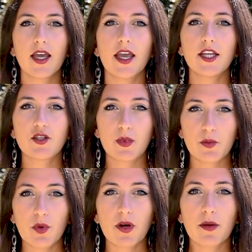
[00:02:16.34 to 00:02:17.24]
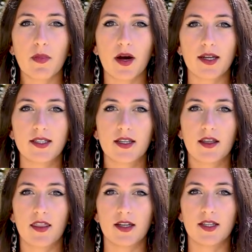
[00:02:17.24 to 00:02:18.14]
It should be borne in mind
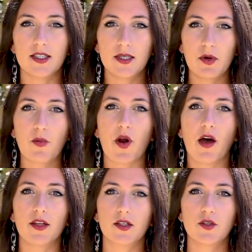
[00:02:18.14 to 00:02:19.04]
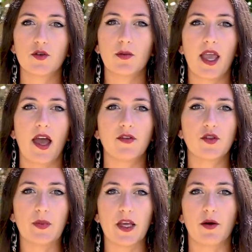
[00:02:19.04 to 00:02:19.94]
that in similar products you may have
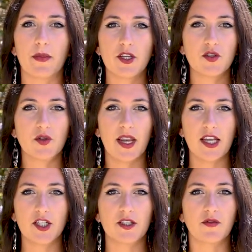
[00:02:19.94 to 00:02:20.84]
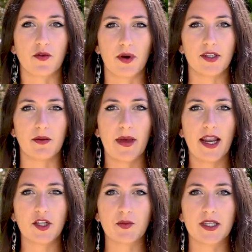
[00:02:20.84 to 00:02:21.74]
to pay commission to an agency for rental
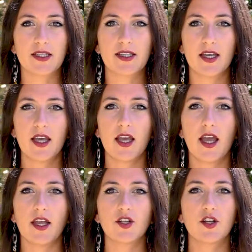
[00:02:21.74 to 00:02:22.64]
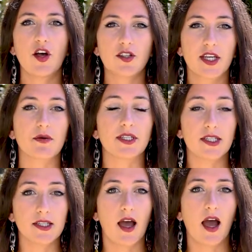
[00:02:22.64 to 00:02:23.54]
management, and you're not
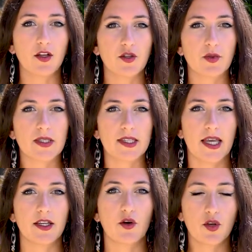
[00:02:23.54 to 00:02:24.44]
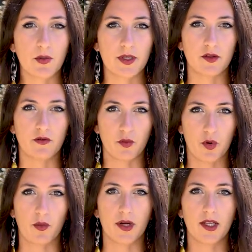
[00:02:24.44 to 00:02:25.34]
guaranteed 100% occupancy of your
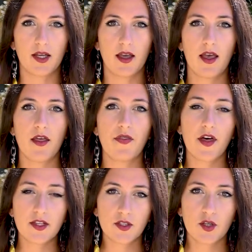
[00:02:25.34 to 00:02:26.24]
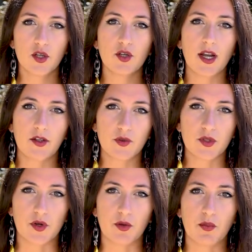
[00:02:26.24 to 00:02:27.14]
property. Thus, your net
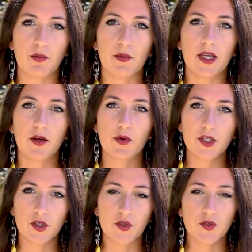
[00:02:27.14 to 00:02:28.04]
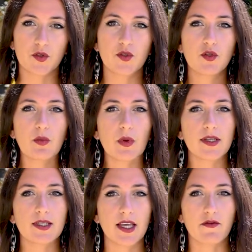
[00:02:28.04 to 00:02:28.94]
return would be reduced to
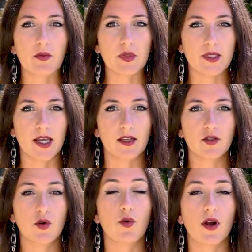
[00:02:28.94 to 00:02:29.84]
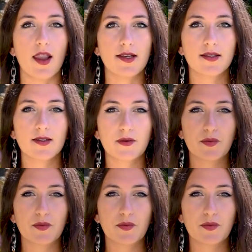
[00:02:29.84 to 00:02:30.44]
2.7% or less.